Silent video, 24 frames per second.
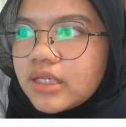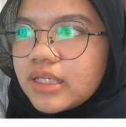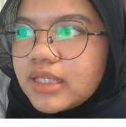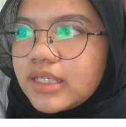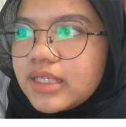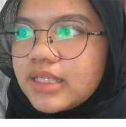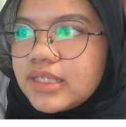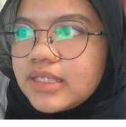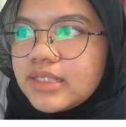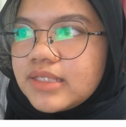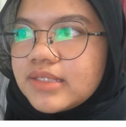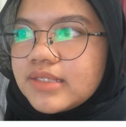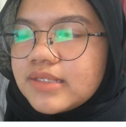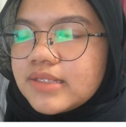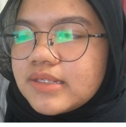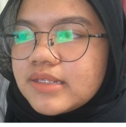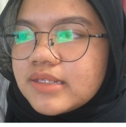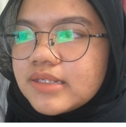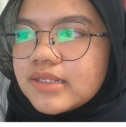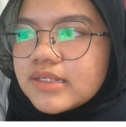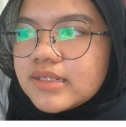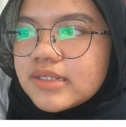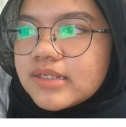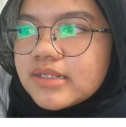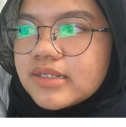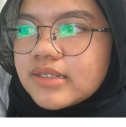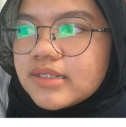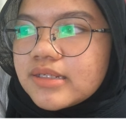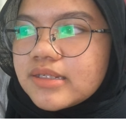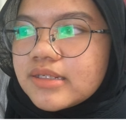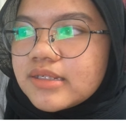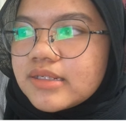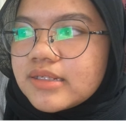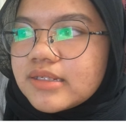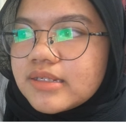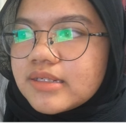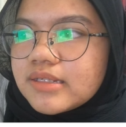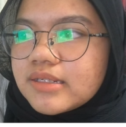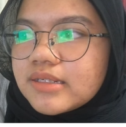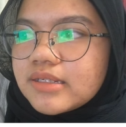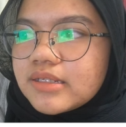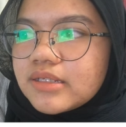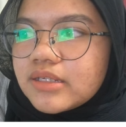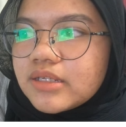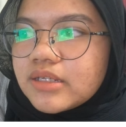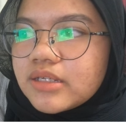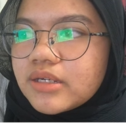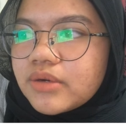he is the
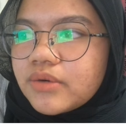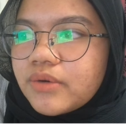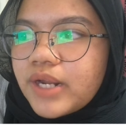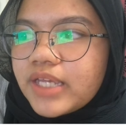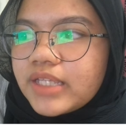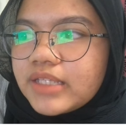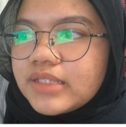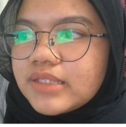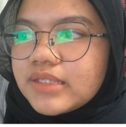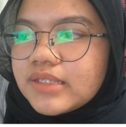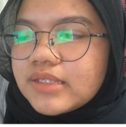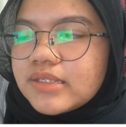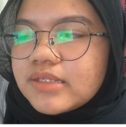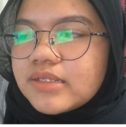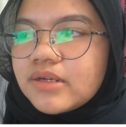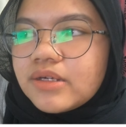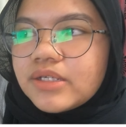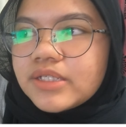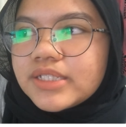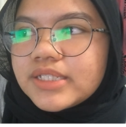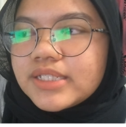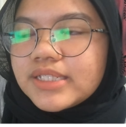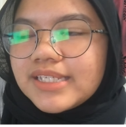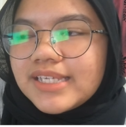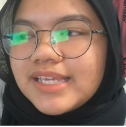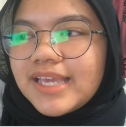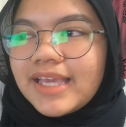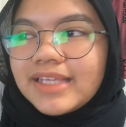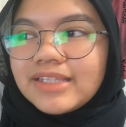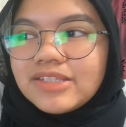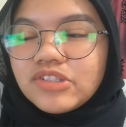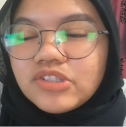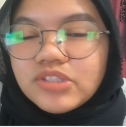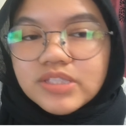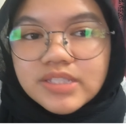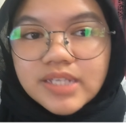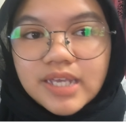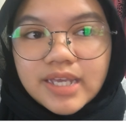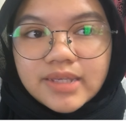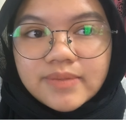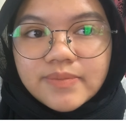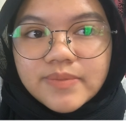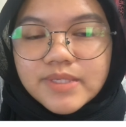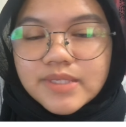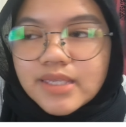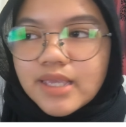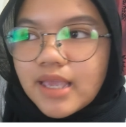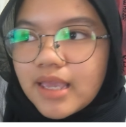writer on the ancient
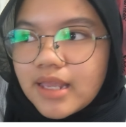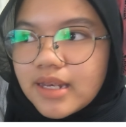times,